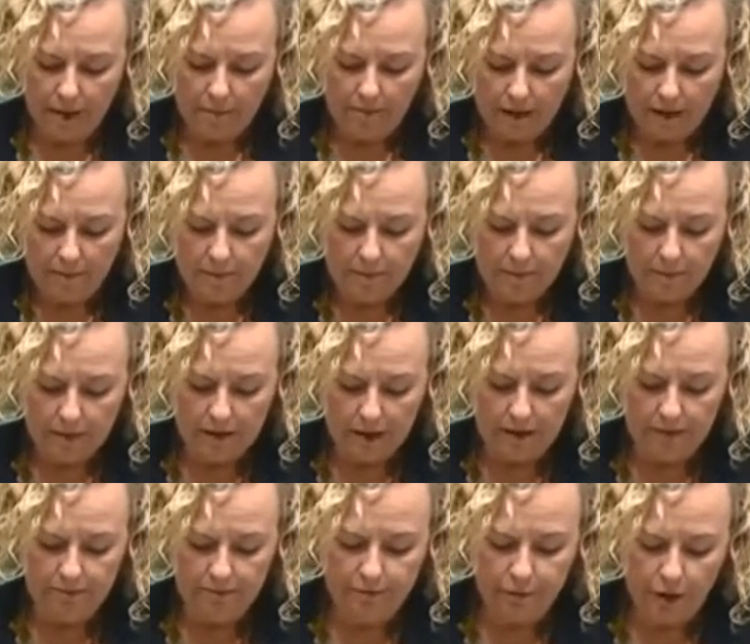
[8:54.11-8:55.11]
maybe
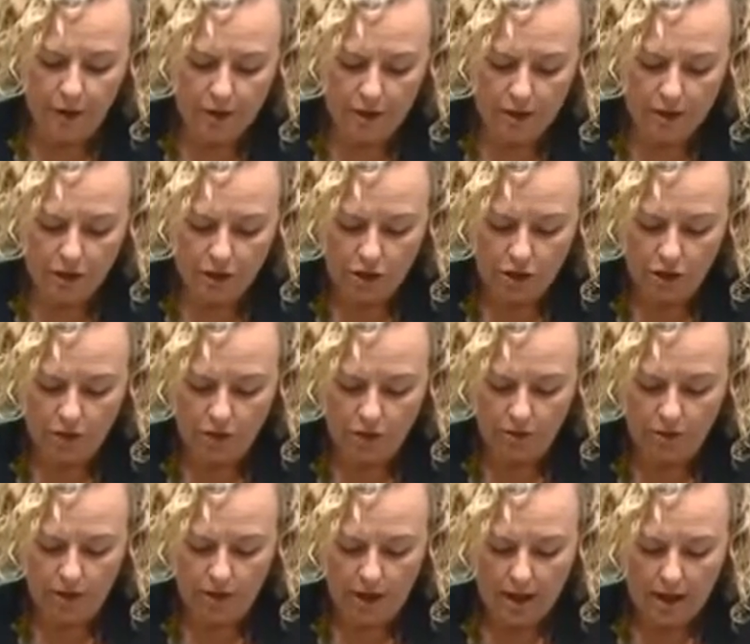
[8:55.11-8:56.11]
buying
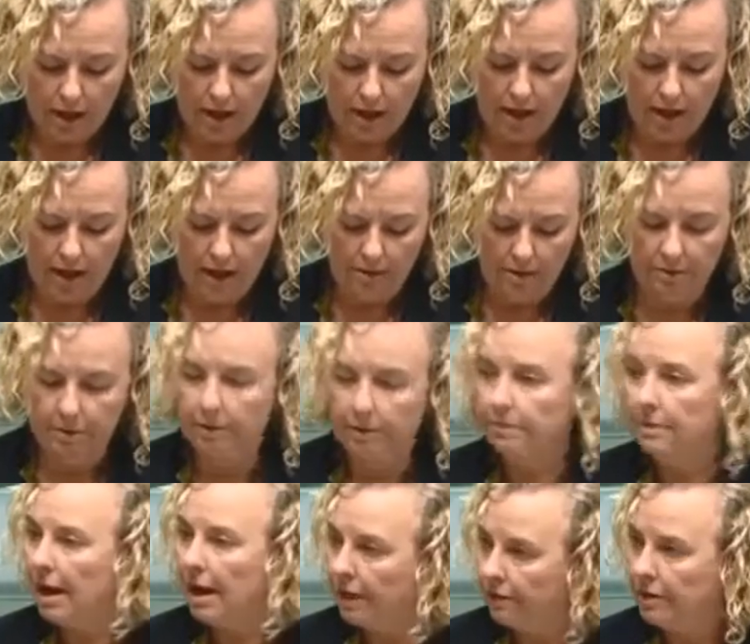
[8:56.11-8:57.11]
furniture, and
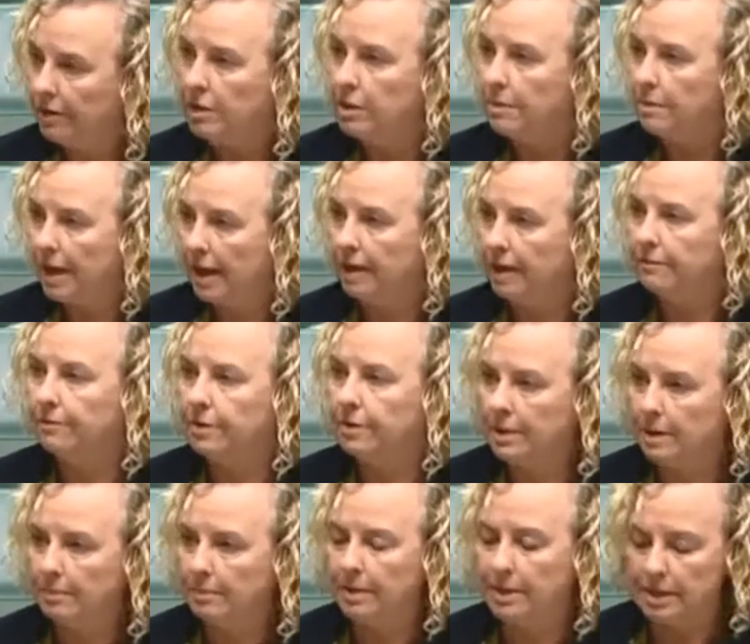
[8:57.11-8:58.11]
having to pay for
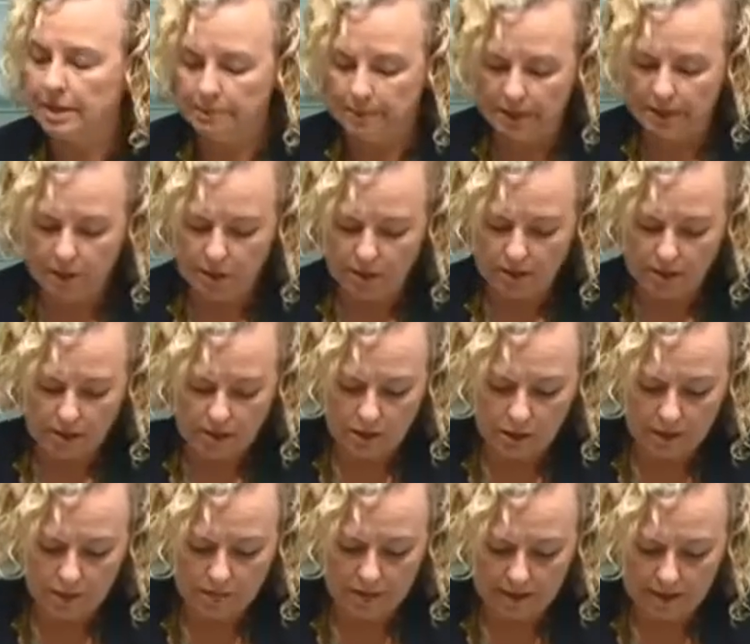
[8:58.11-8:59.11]
some of the specialist
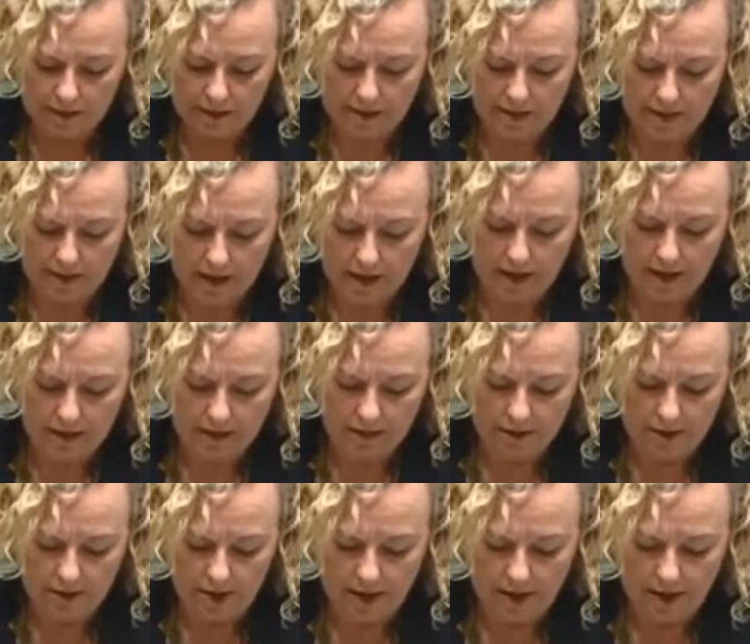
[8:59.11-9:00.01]
services and